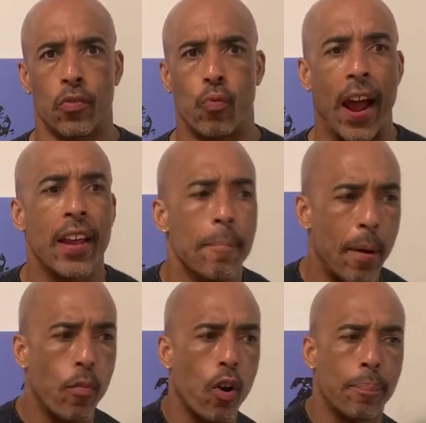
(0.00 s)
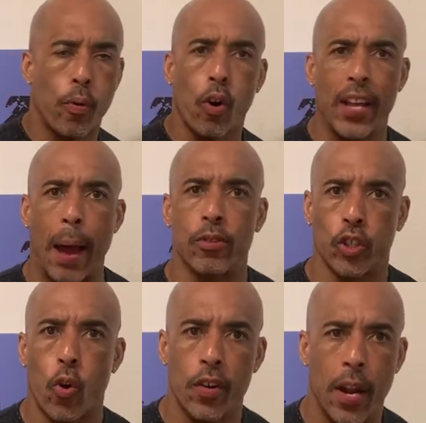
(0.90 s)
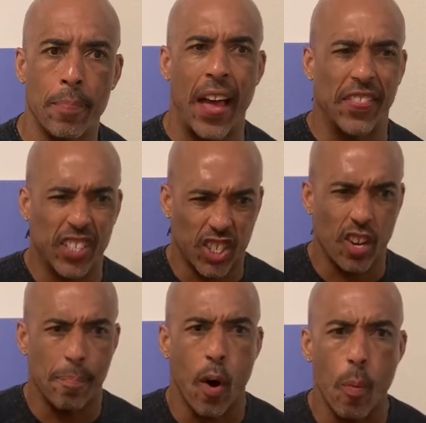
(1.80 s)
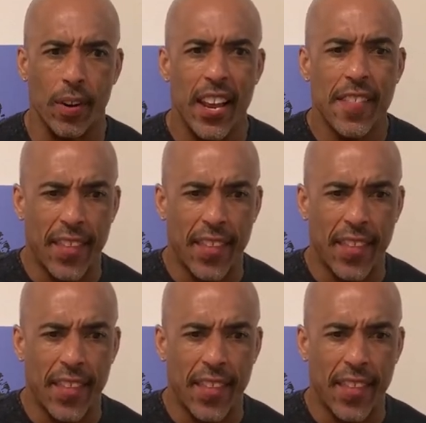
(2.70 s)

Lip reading: Right? But more importantly, I'm showing them that this is a moment